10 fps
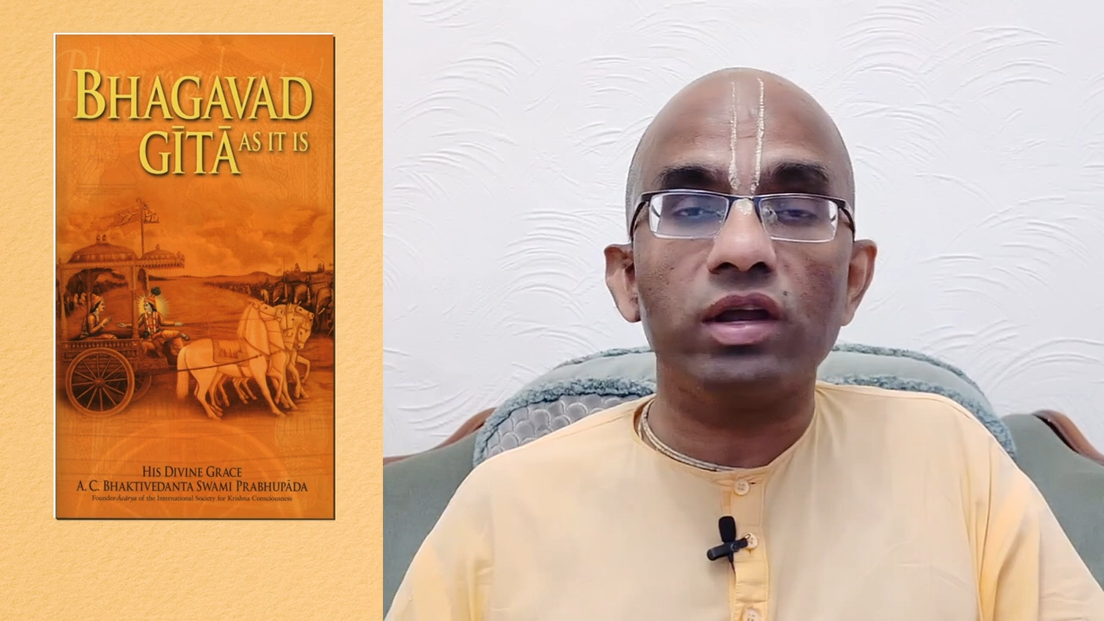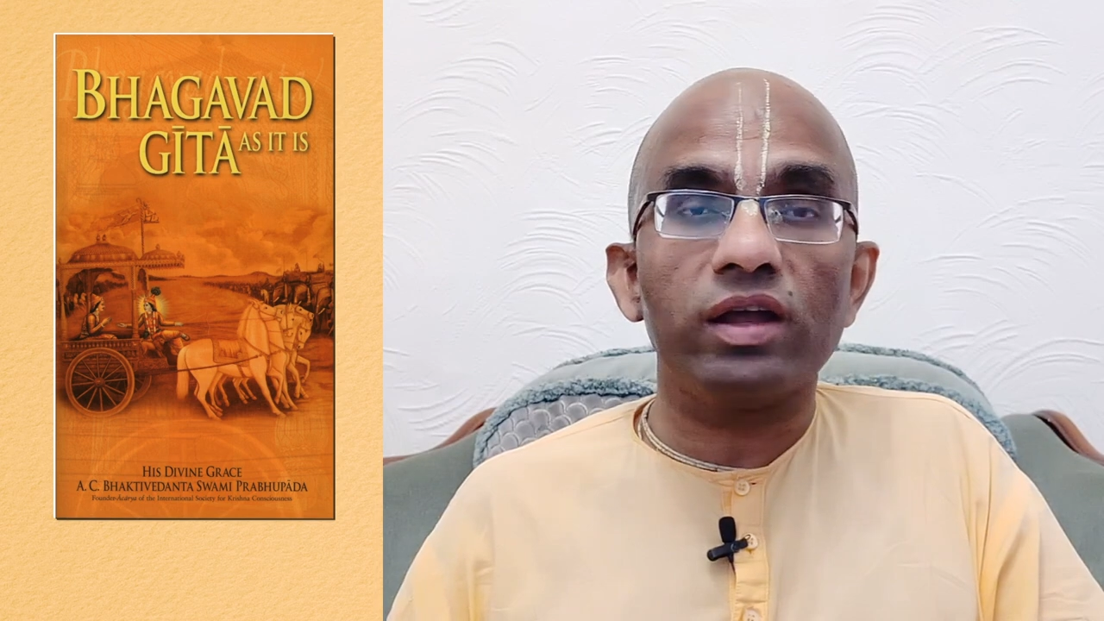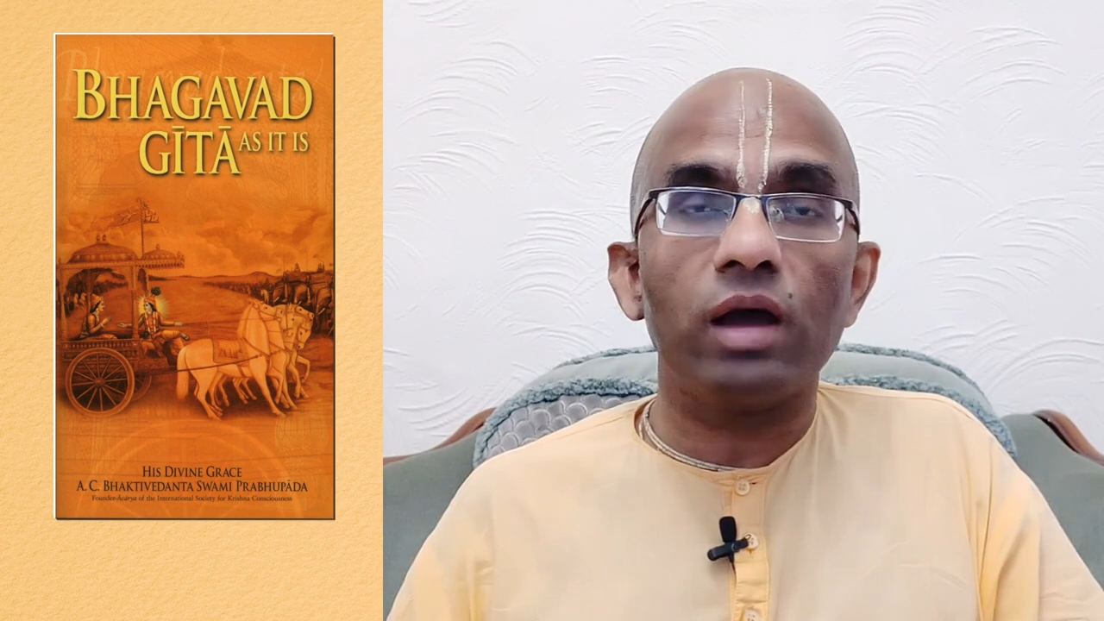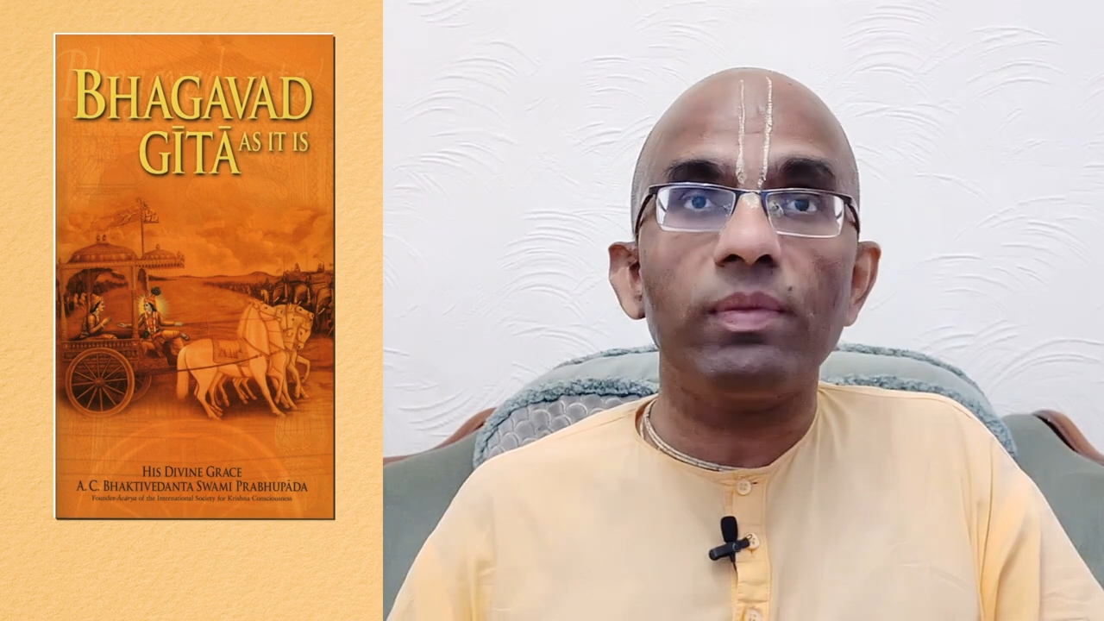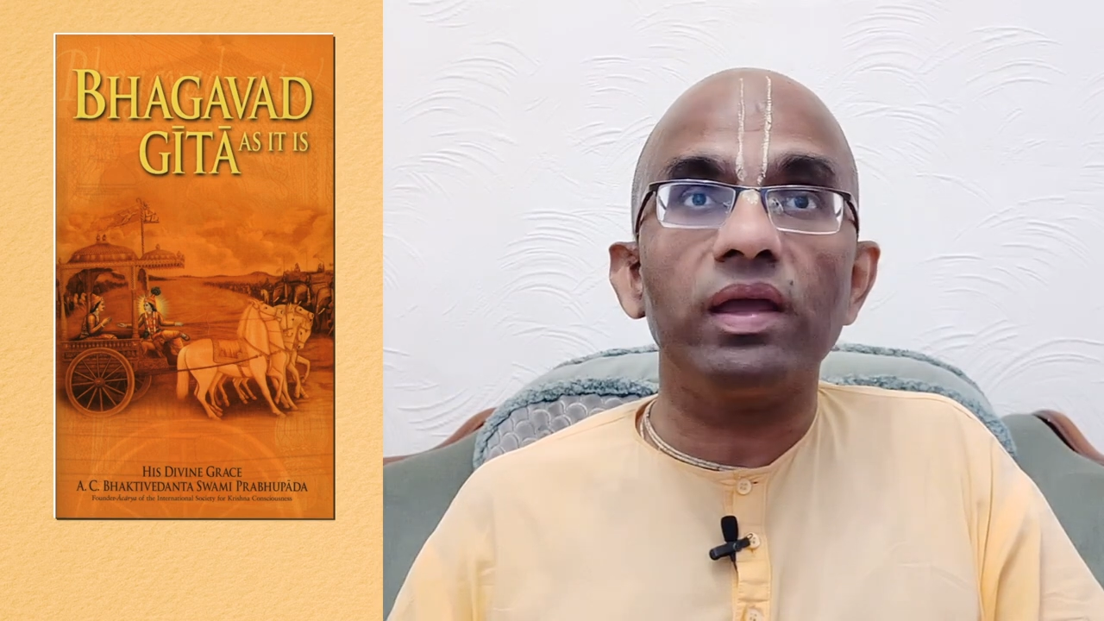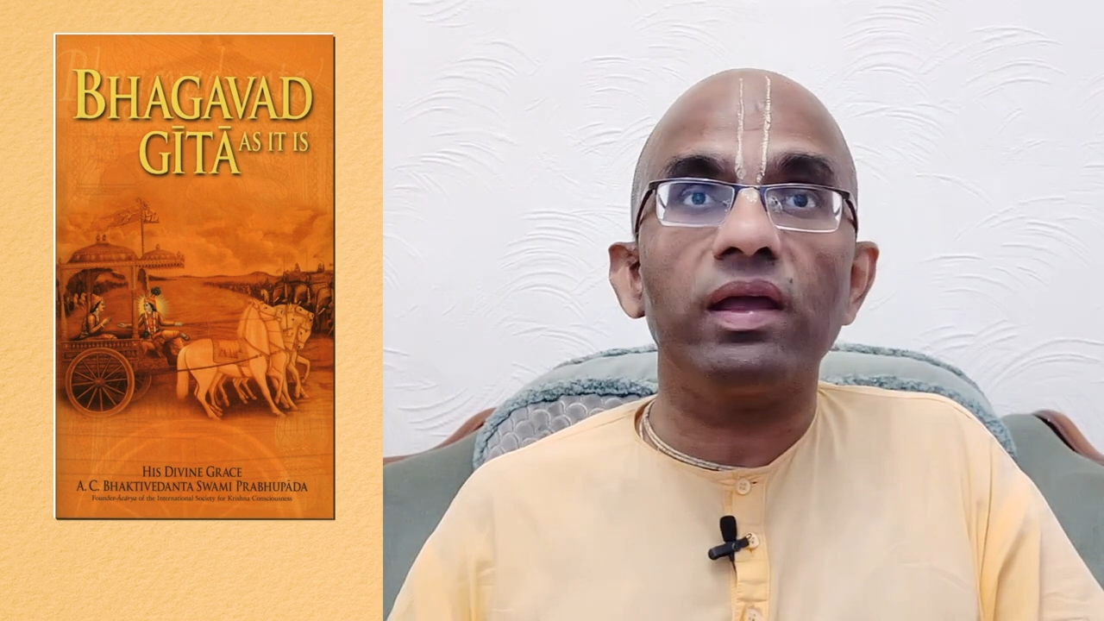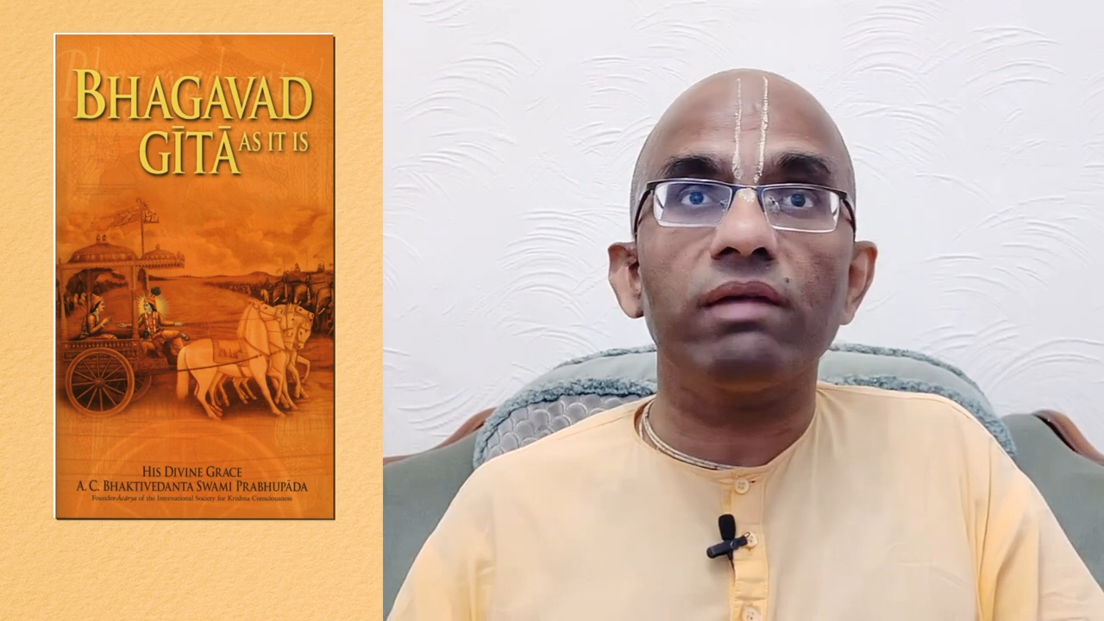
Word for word: are coming